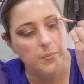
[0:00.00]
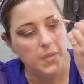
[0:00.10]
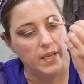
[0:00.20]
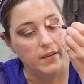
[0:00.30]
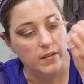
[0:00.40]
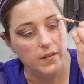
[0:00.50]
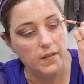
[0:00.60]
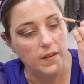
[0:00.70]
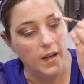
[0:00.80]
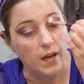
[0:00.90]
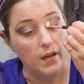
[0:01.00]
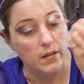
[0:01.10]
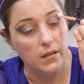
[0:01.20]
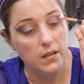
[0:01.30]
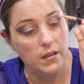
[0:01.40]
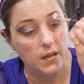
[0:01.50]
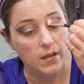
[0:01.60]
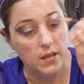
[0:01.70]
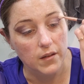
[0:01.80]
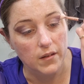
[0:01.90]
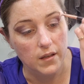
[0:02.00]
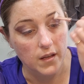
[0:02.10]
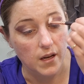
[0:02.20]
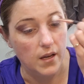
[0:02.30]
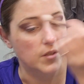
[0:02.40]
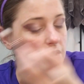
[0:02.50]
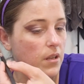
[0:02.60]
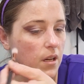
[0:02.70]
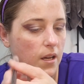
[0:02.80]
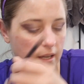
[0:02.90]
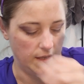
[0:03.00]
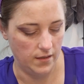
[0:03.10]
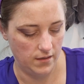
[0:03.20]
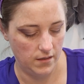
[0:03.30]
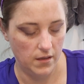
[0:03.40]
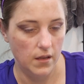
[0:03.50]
Blend this out, get rid of the harsh line.